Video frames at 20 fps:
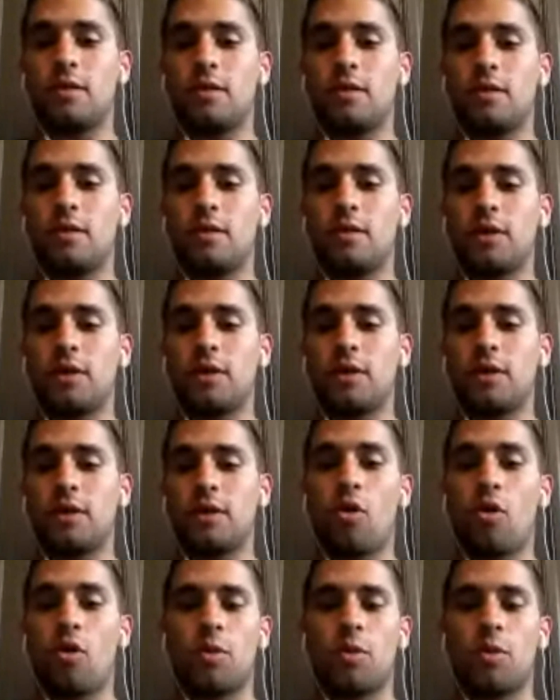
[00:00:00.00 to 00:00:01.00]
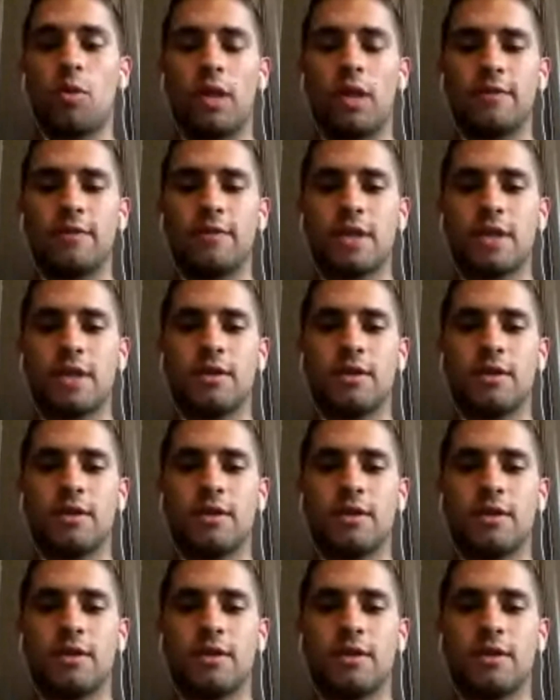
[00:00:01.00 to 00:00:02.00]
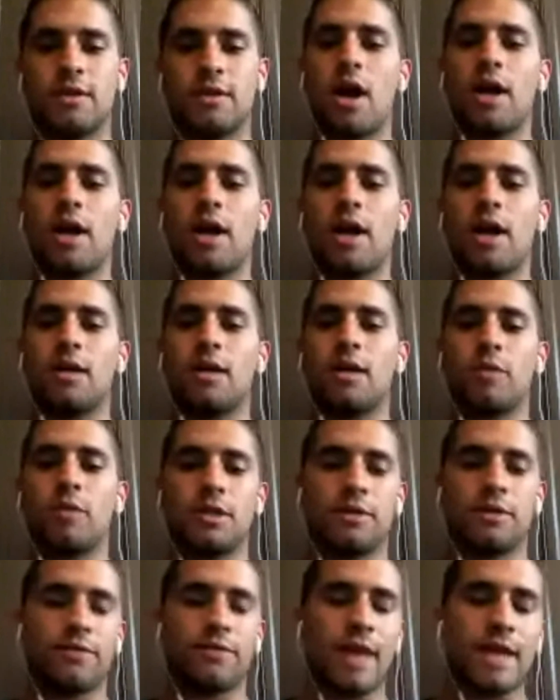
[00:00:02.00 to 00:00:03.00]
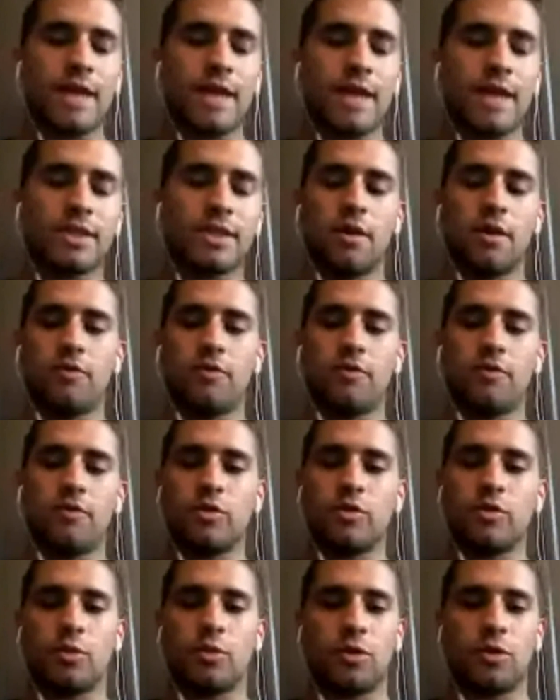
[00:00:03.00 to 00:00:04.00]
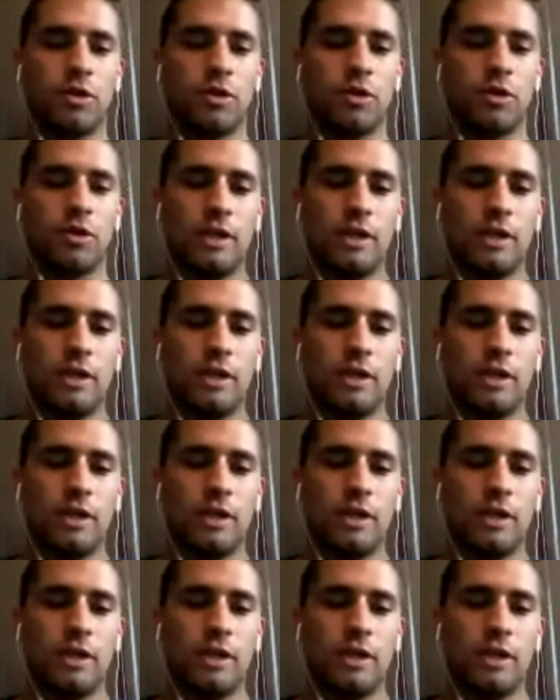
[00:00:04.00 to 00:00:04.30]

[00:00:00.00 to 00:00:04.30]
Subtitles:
living normal lifestyles is the socket. Because if that's uncomfortable,